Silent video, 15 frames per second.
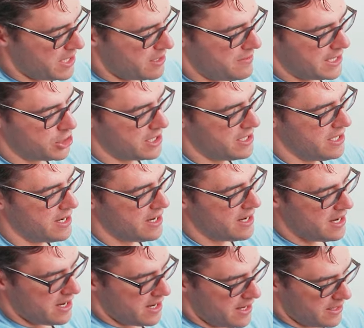explode on you,
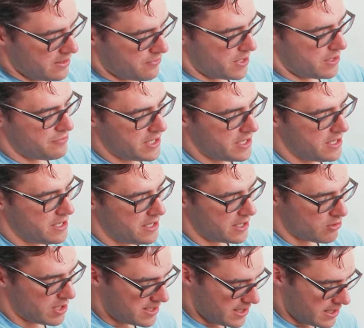but I'm just rolling it on
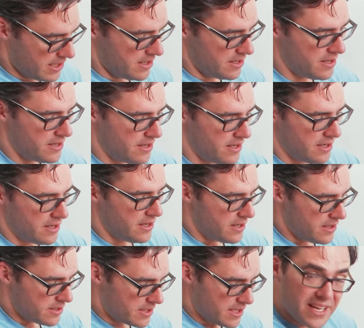my tight ligaments on the
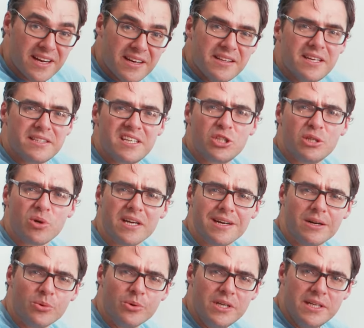bottom of my foot, the
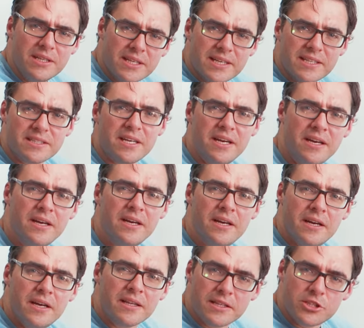tight ligaments
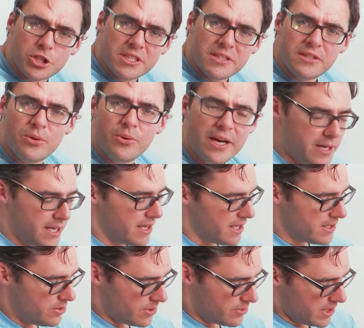on my heel,
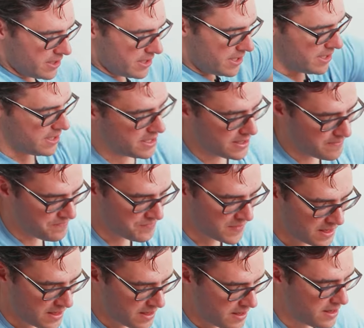the back of my
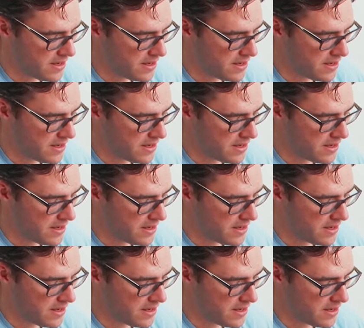heel.